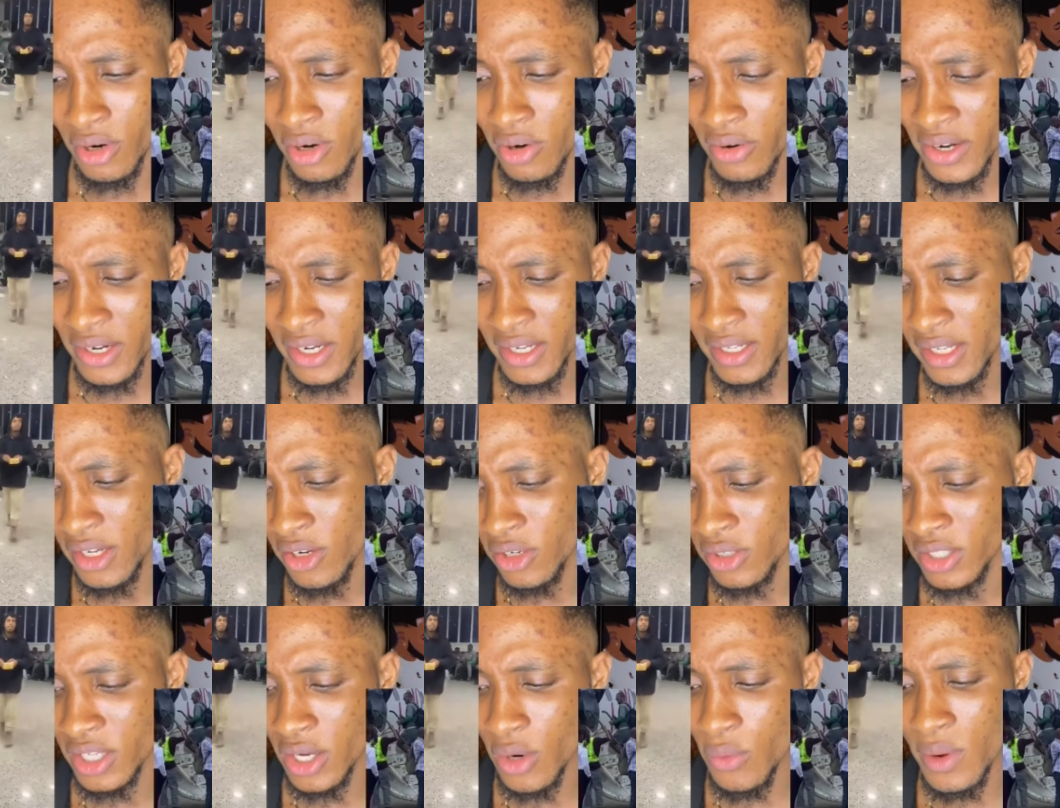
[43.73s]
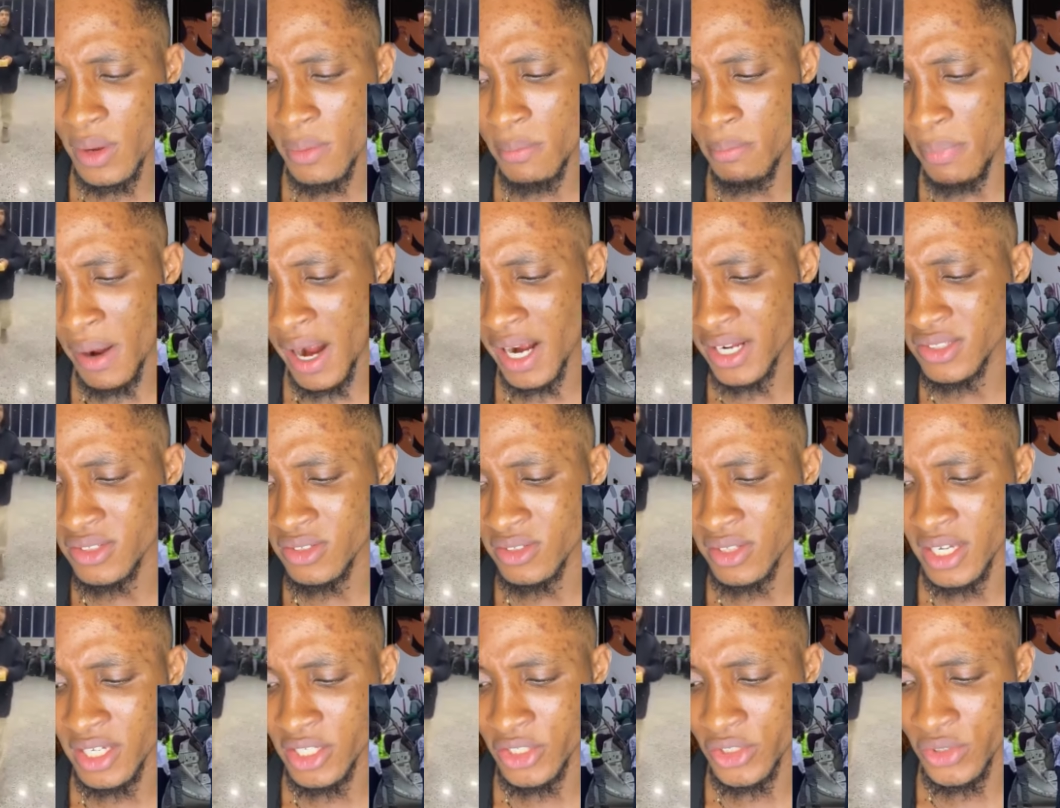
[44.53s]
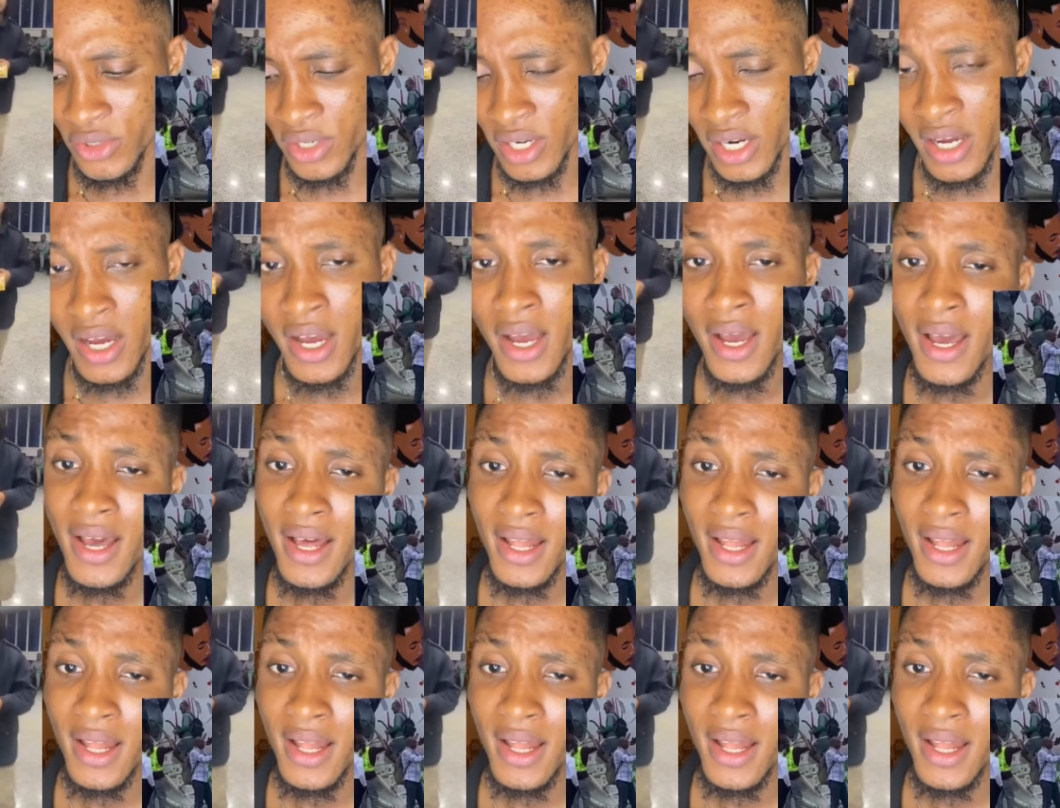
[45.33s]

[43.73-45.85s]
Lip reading: Currently they're on their way back to Nigeria.